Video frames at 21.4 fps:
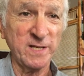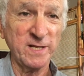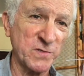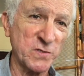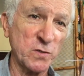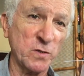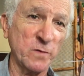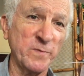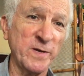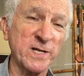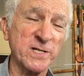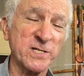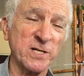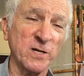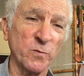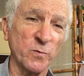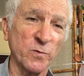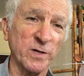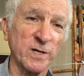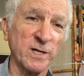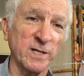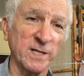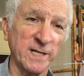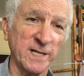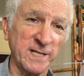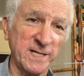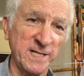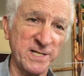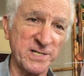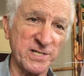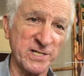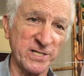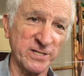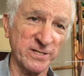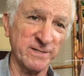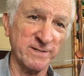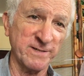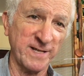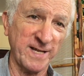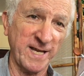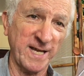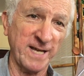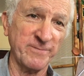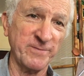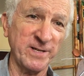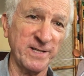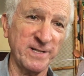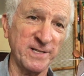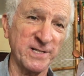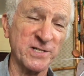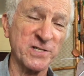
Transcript: So it makes our work a lot easier having